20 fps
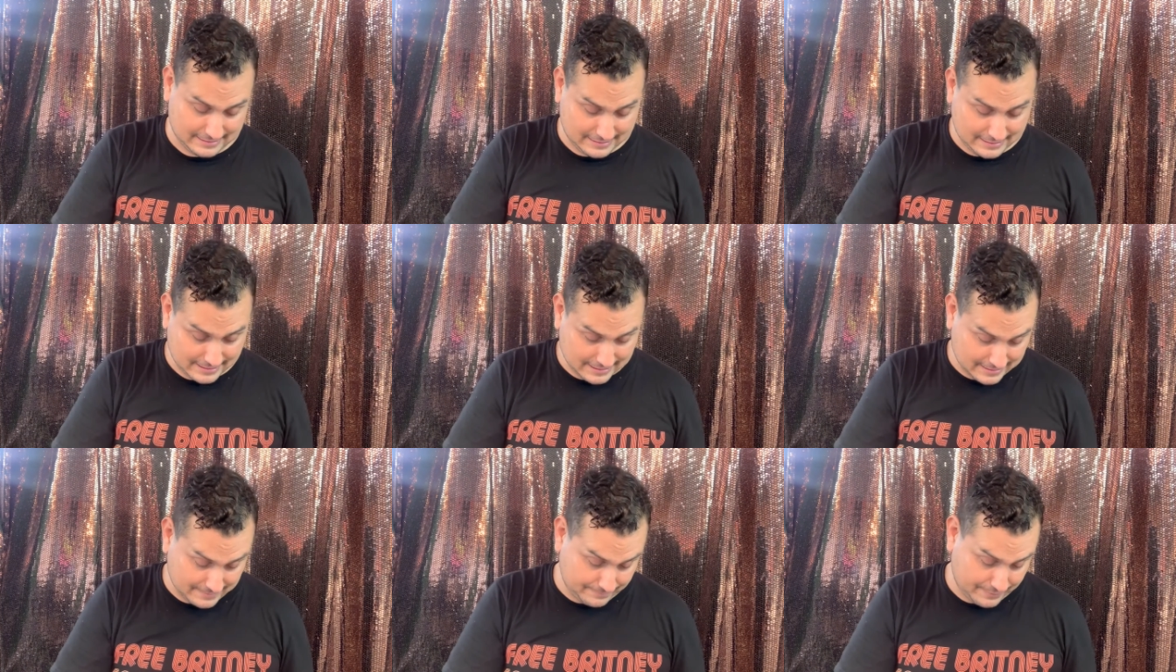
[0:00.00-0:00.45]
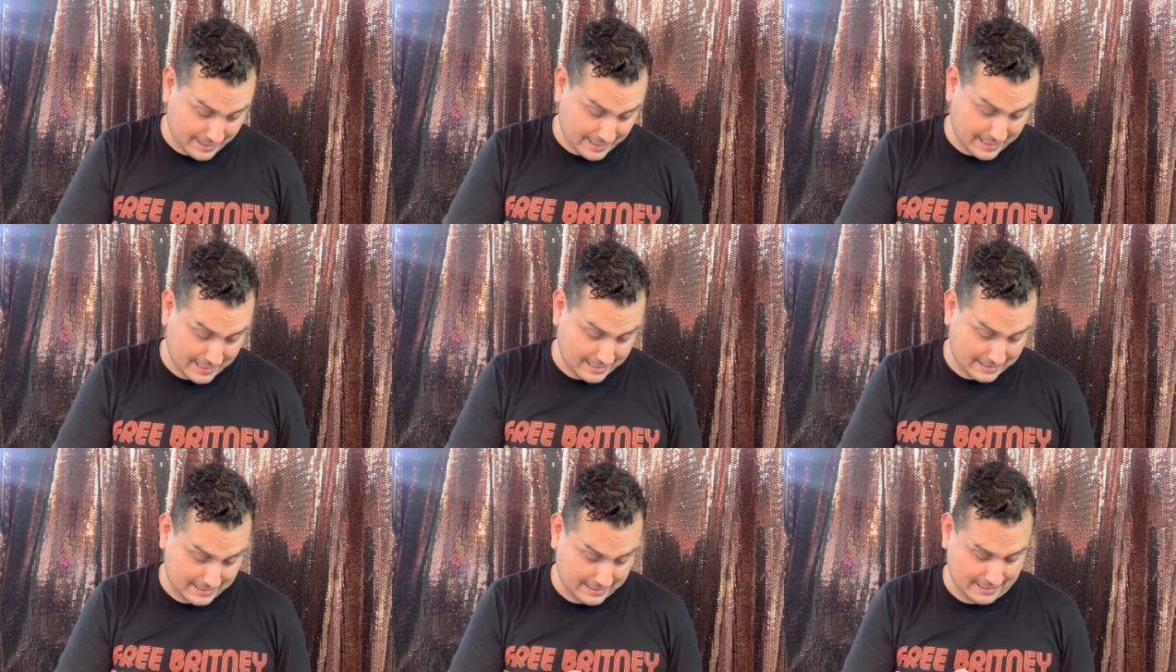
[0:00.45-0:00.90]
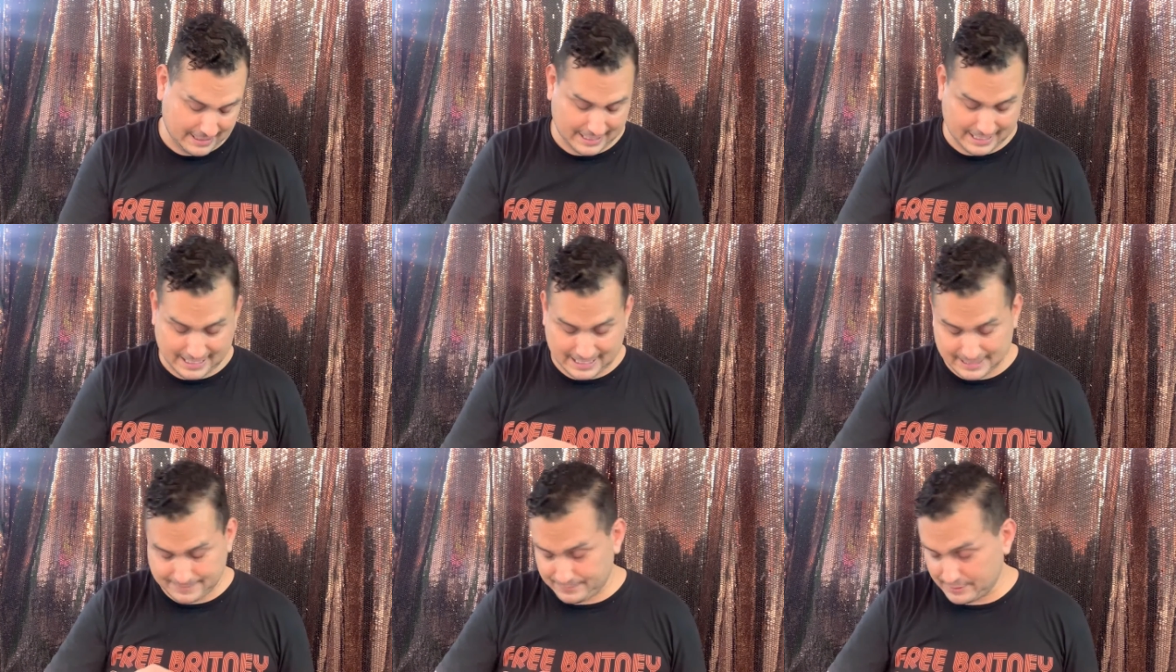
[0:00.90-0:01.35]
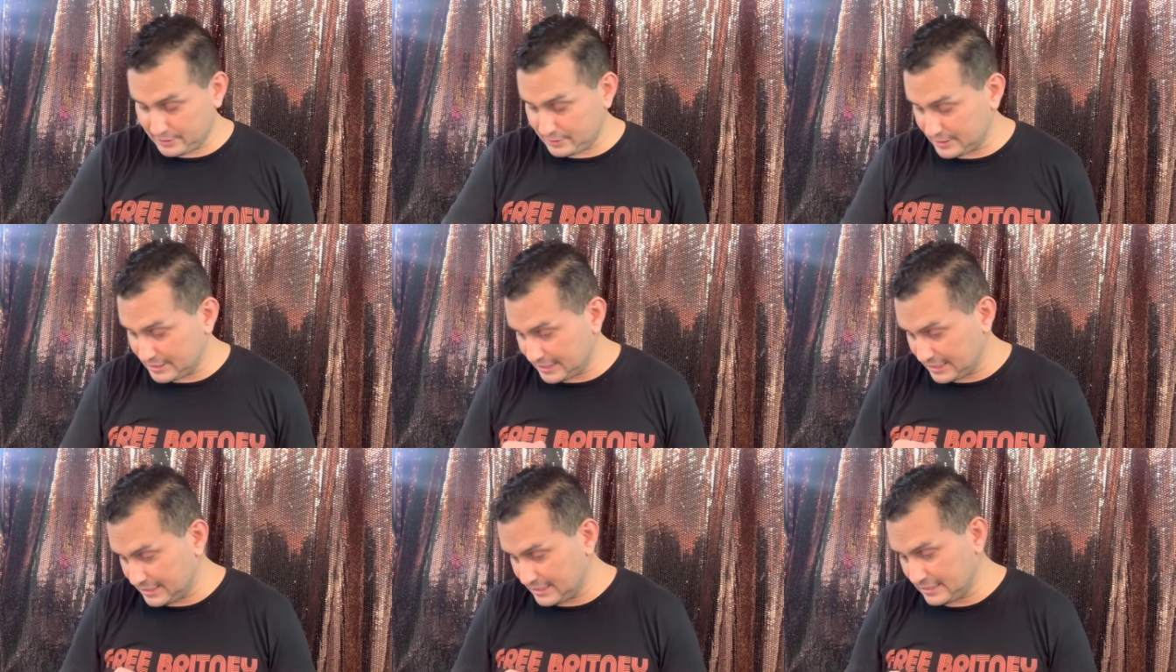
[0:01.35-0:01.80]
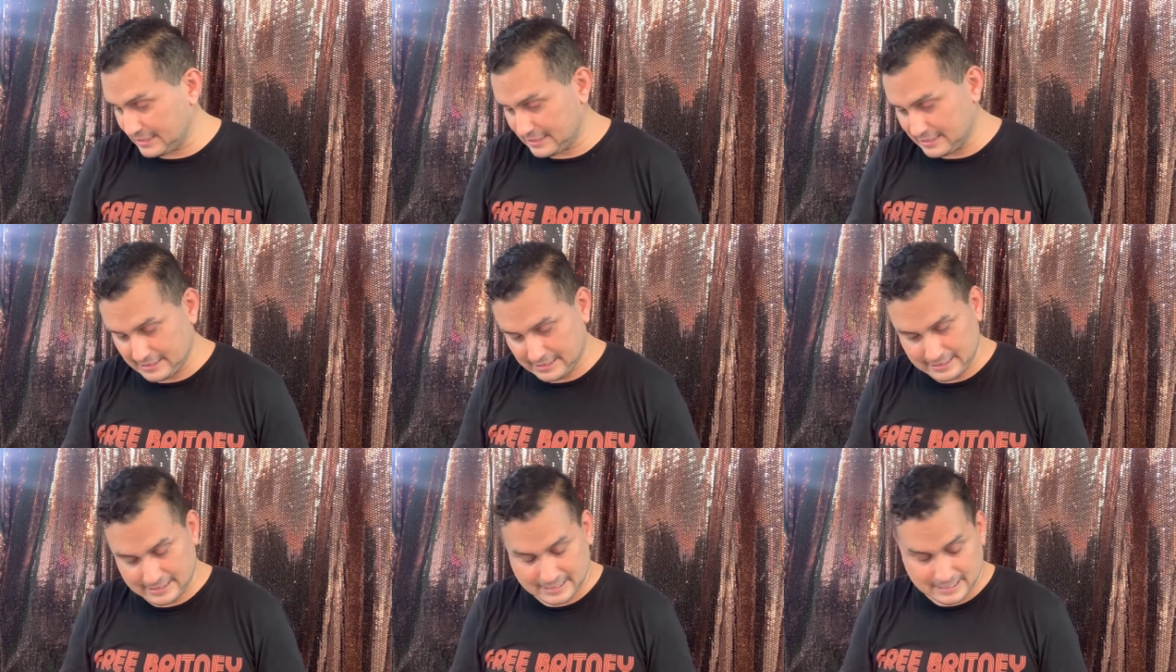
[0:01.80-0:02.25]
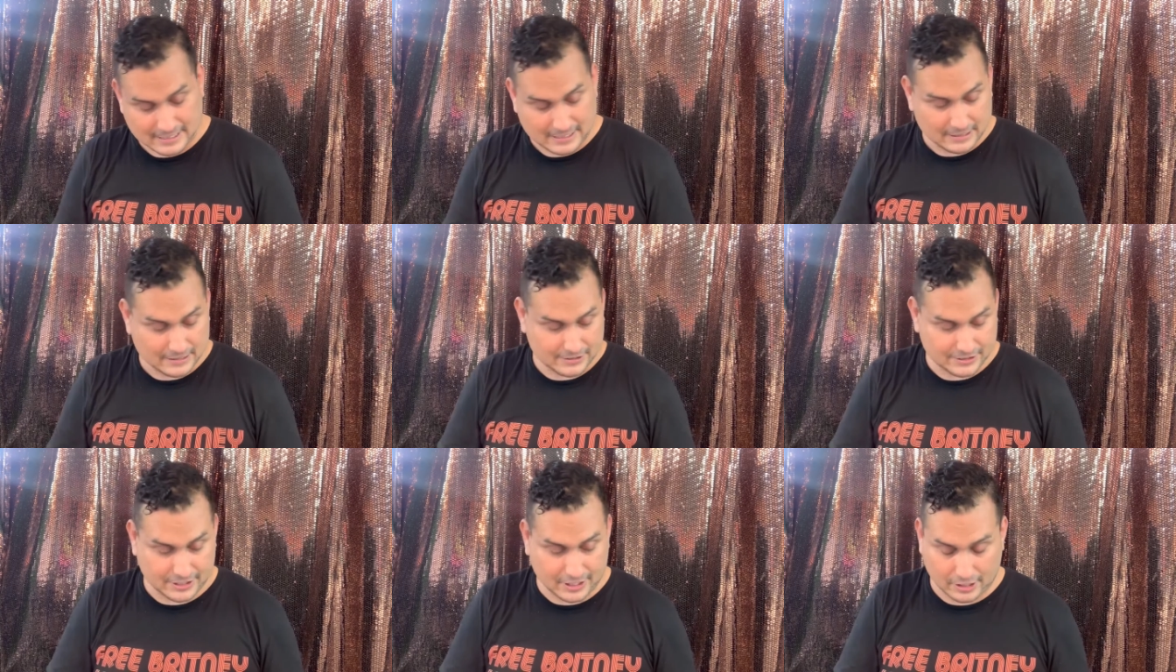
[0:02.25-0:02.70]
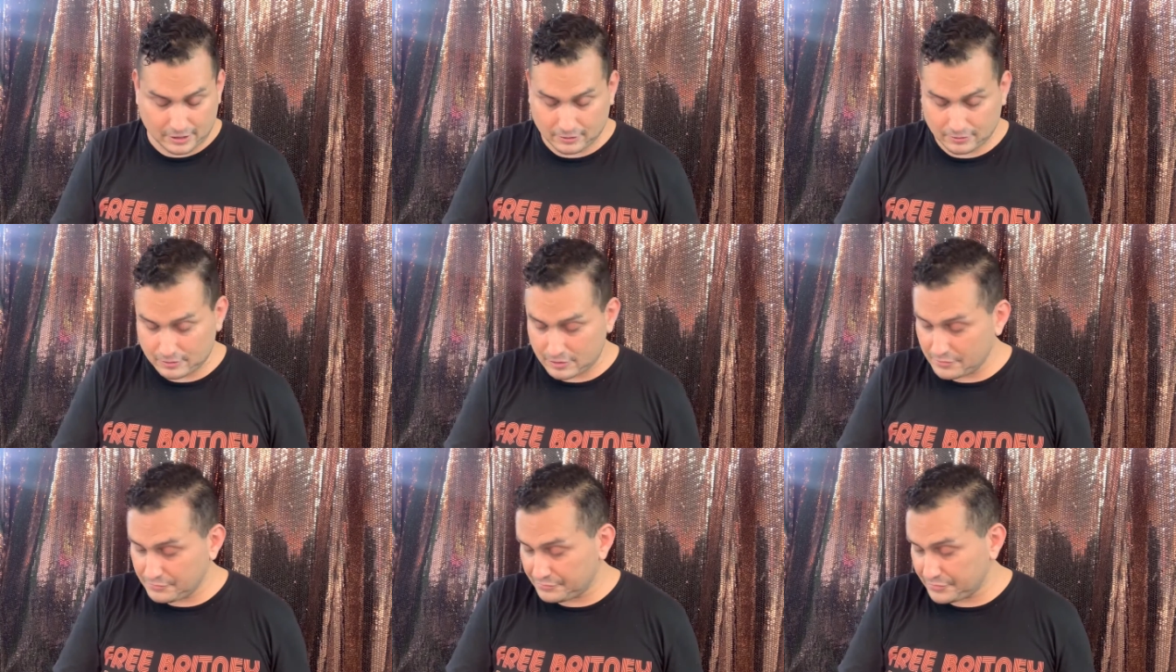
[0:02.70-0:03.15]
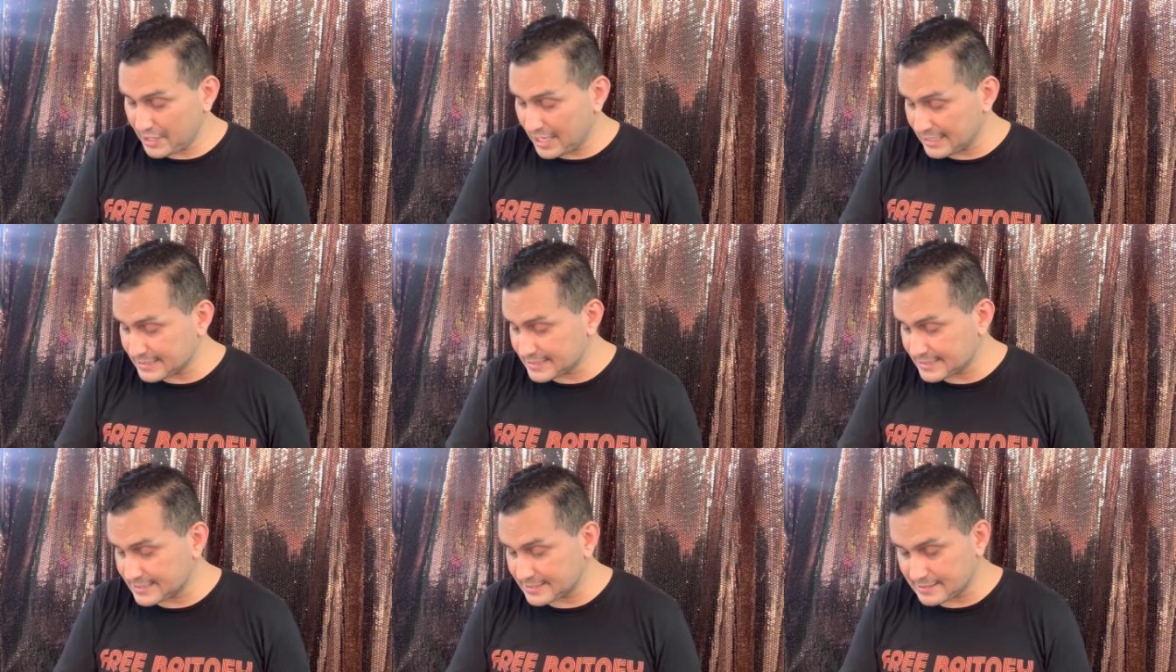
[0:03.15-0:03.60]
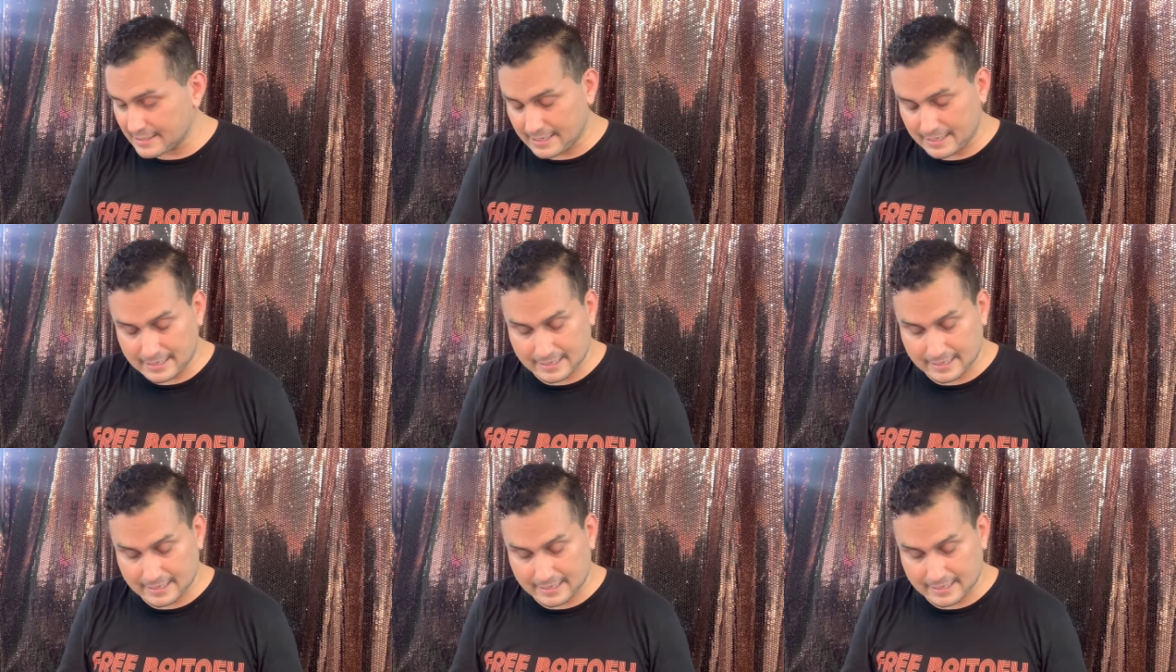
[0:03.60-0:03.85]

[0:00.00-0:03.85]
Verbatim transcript: not bad, Ace Beauty. So that's...